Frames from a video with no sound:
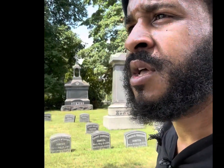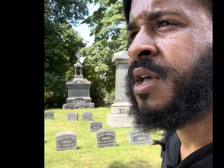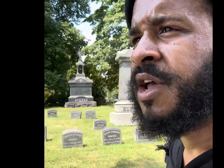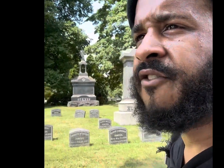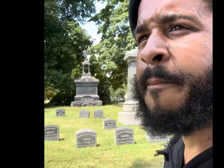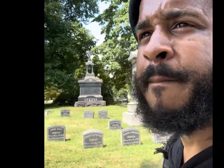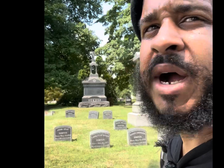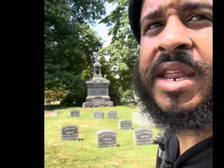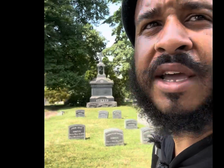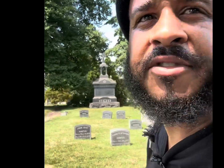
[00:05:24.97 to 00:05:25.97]

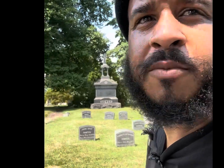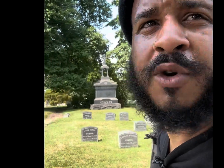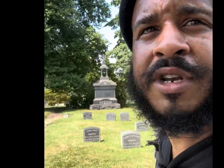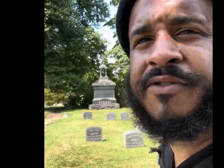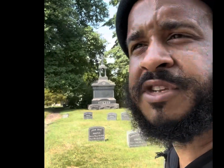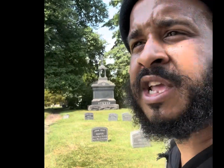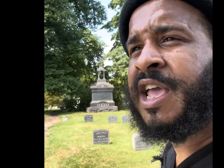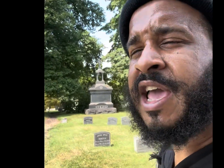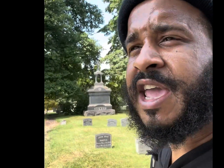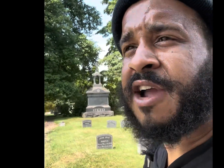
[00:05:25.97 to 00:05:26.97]
Everybody have their own individuality.
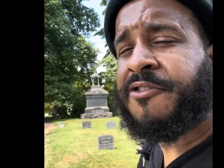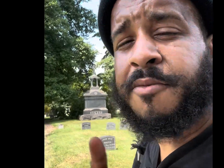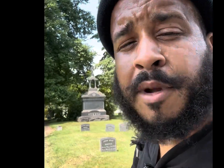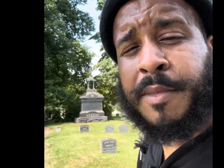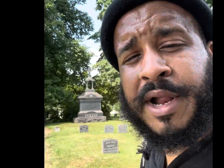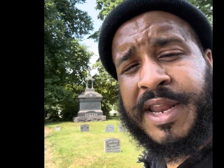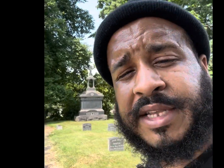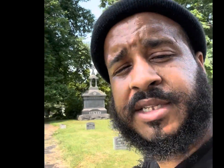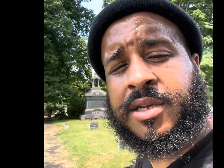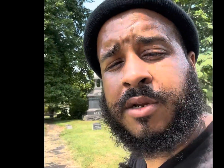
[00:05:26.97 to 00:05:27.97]
And you have to remember, next
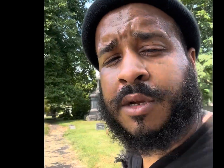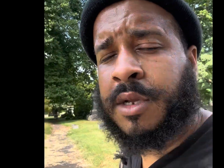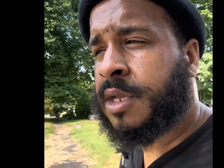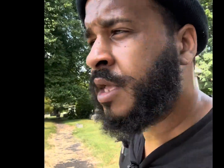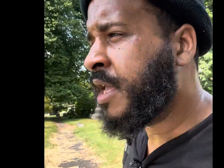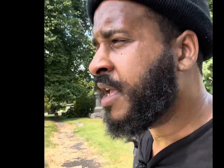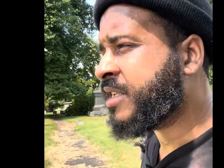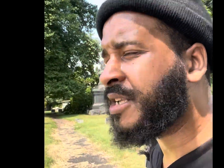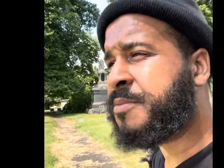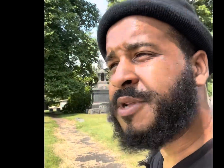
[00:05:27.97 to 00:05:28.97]
thing you know,
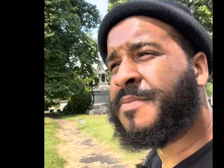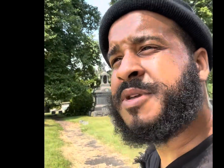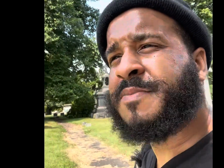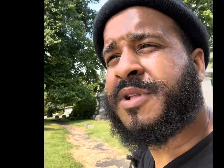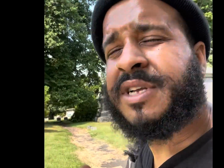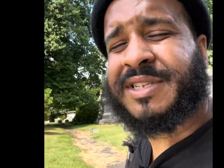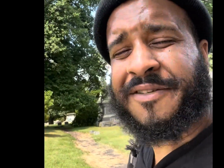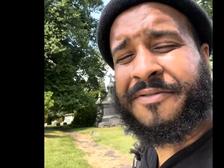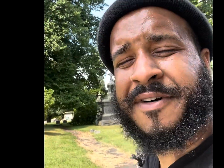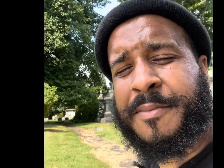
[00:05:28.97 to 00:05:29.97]
simple people have to have
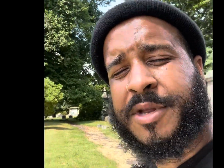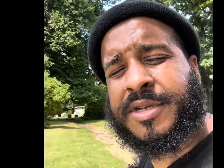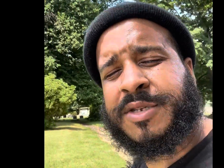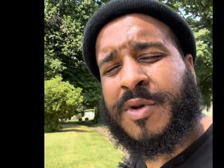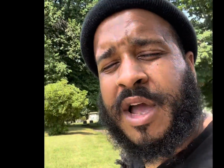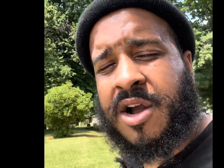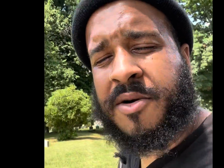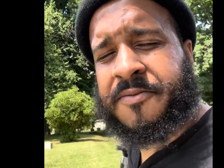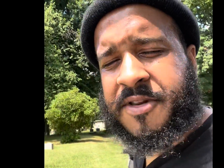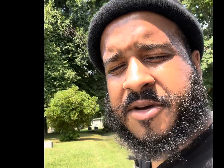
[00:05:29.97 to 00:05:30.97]
family. So when you come
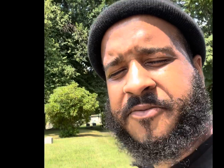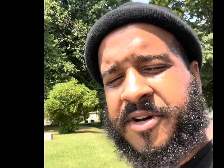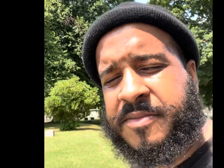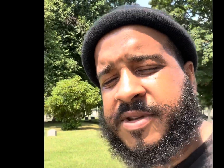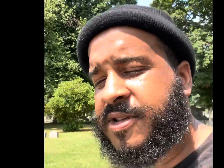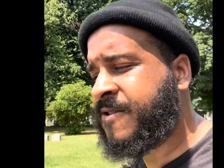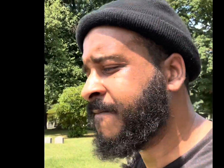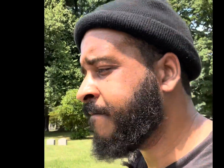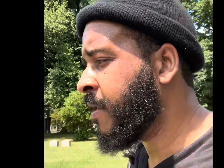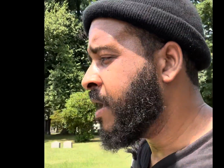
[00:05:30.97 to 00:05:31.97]
to them family,
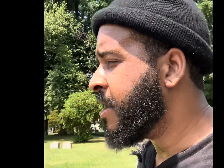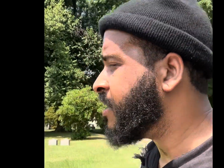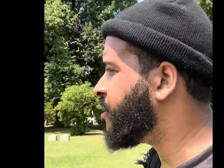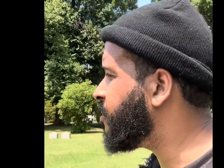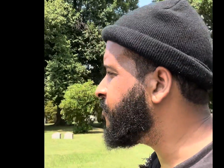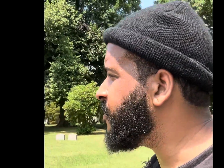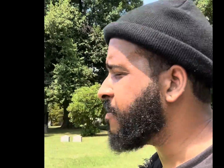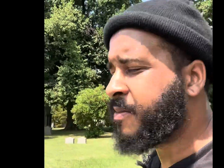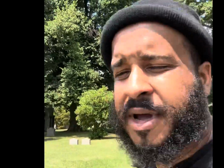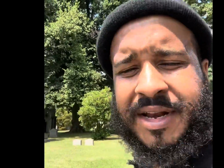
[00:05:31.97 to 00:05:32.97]
some of them family
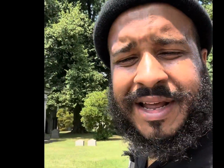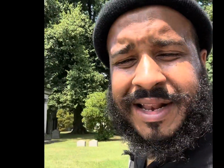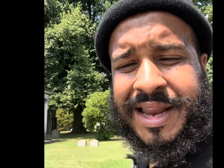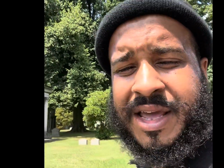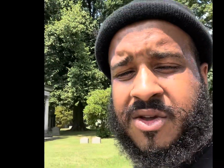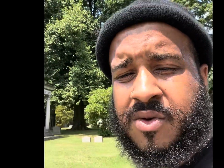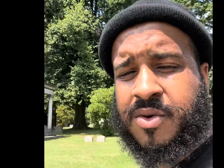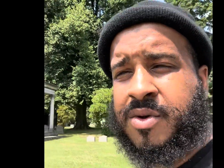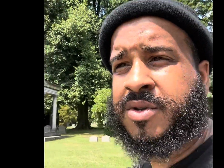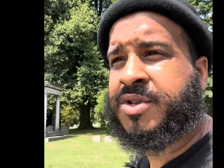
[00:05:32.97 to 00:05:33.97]
might not like you.
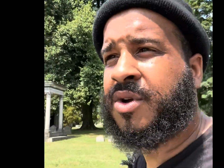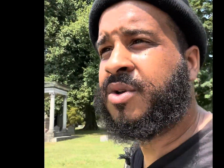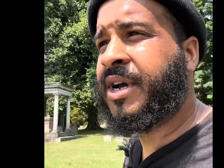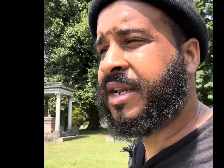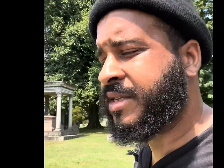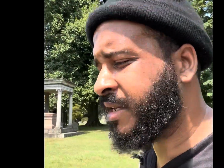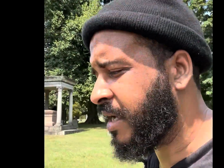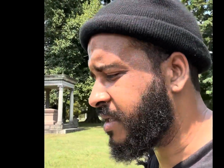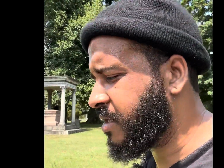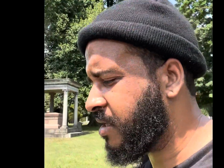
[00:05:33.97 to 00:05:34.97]
So you got to take that
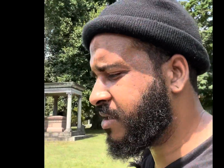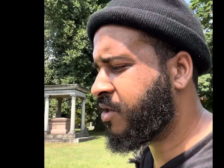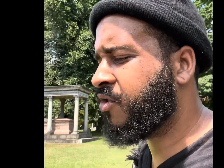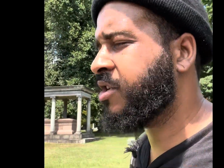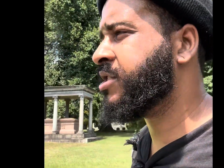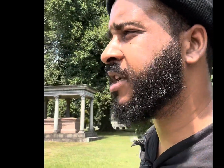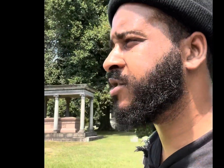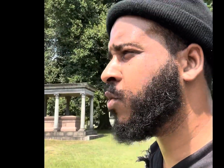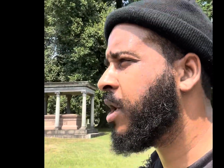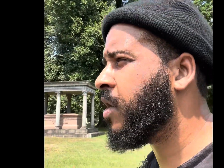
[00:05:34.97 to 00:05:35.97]
into consideration as
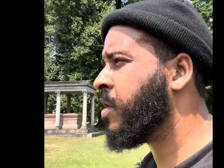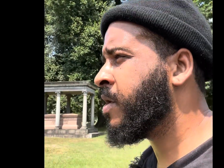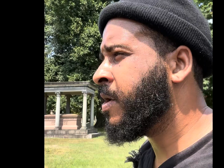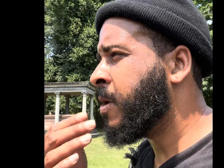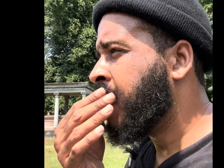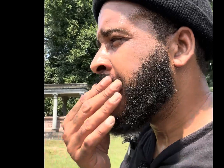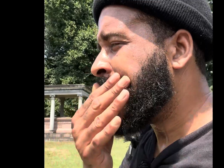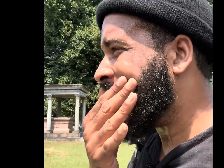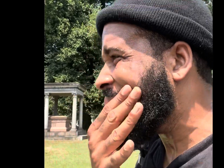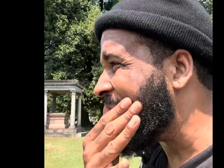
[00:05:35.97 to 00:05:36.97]
well.
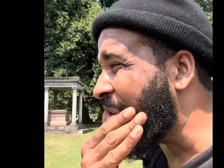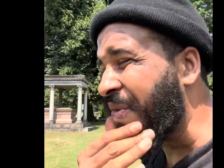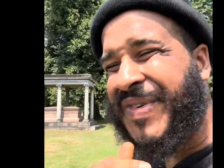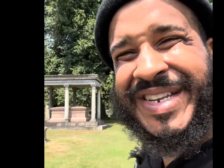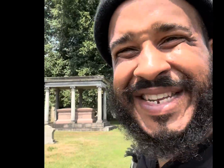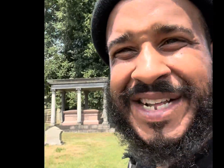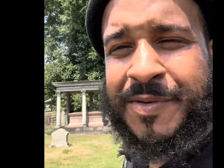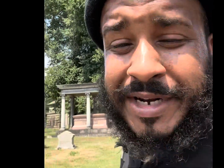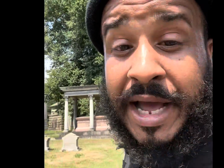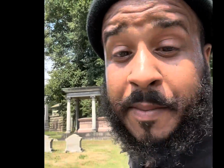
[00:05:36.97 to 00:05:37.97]
And know how to deal with
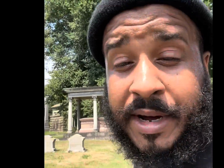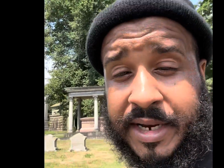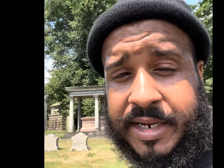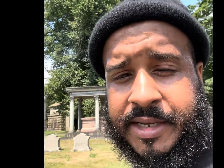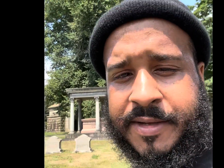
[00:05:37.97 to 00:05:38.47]
that part there.